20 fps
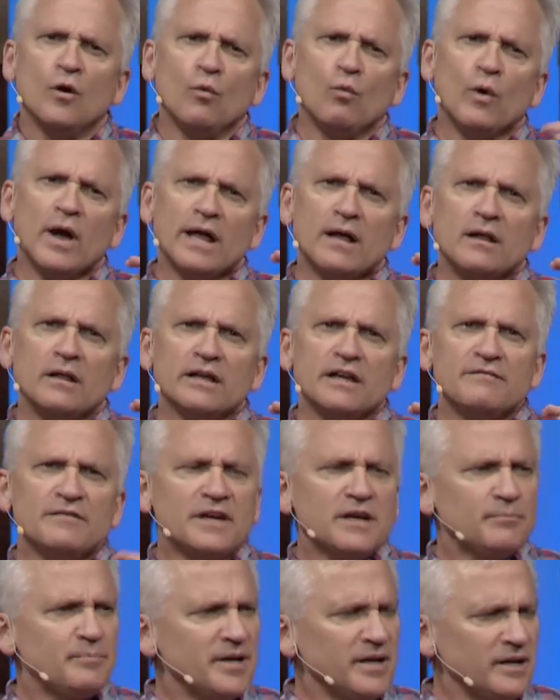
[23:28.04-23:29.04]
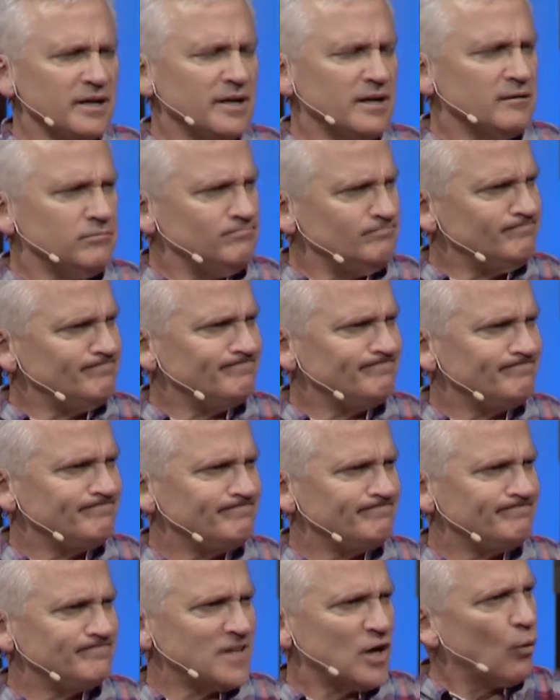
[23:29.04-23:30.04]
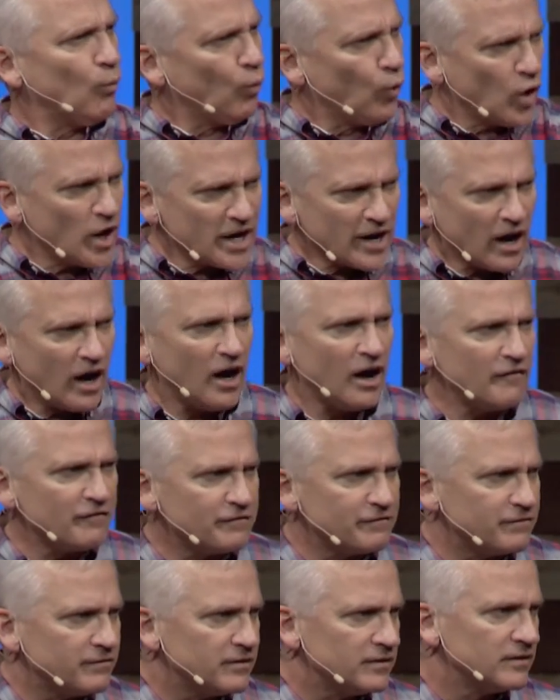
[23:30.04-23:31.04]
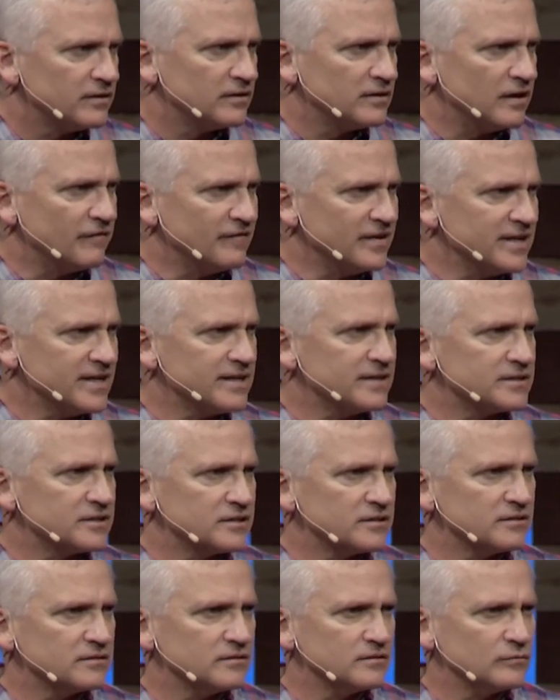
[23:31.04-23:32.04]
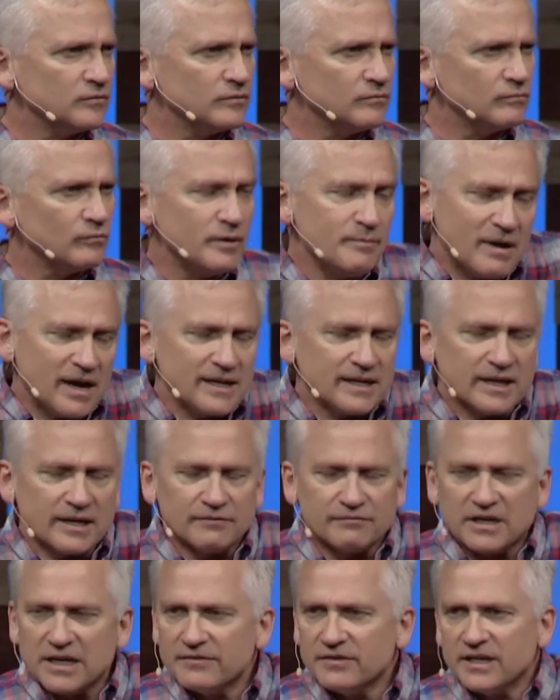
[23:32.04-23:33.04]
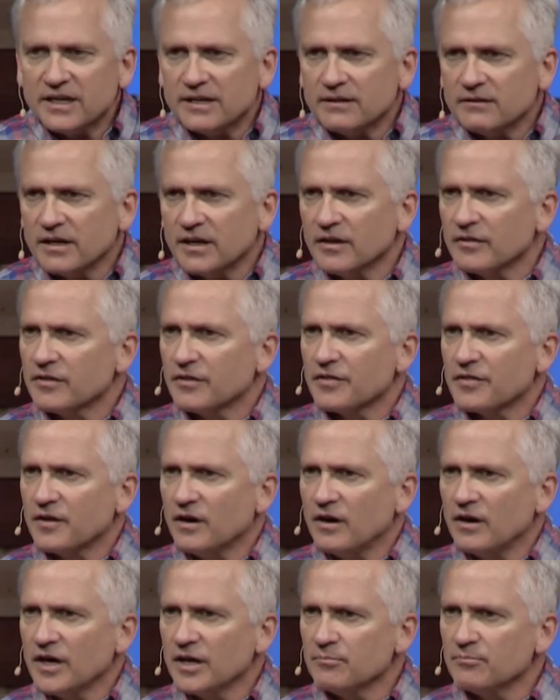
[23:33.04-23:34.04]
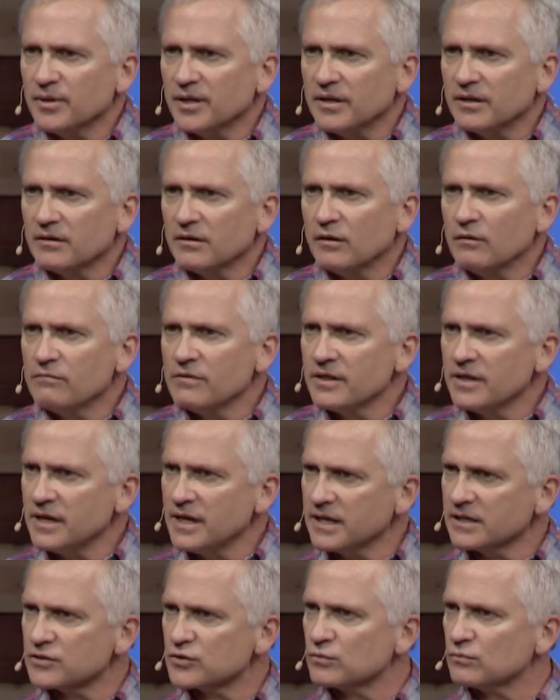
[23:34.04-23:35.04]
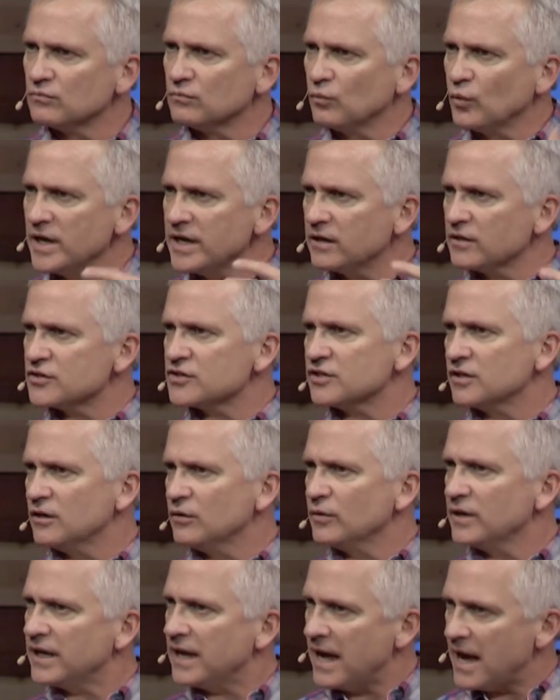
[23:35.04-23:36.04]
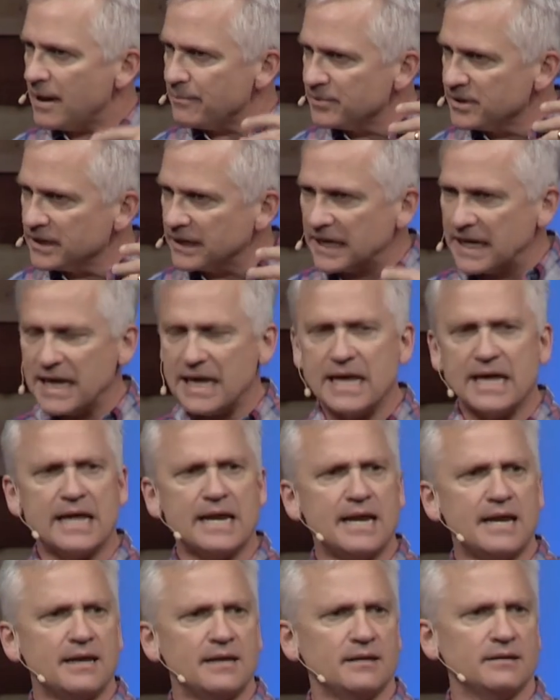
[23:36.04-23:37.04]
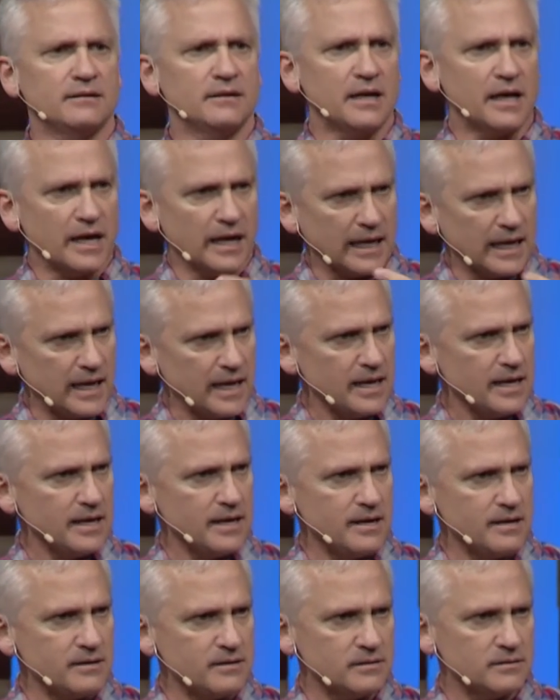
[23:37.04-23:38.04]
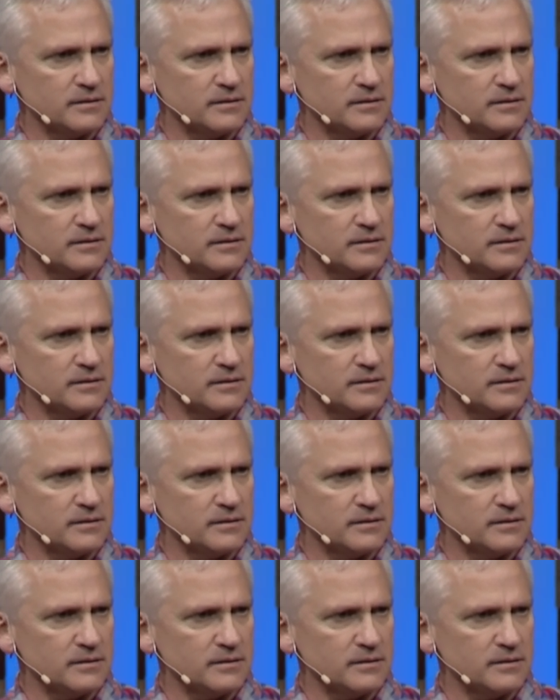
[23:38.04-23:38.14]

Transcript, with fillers: Well, if it had been a, a one off event, we might not have given it another thought, but over the next week or so, it happened again and again